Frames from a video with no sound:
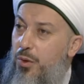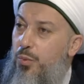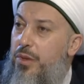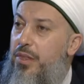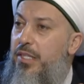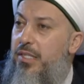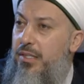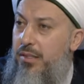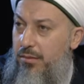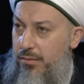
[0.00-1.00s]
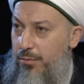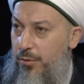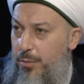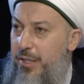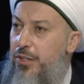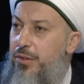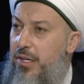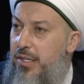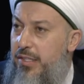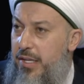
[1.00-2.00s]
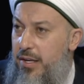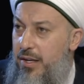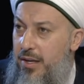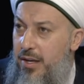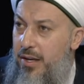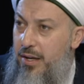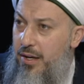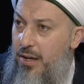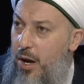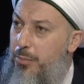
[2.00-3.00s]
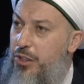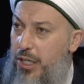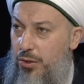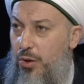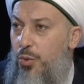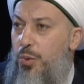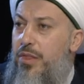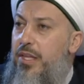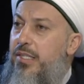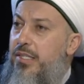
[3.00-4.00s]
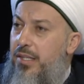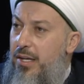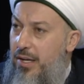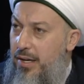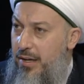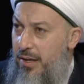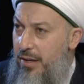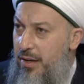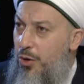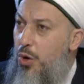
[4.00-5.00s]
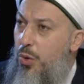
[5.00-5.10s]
with this materialistic object or with this goal.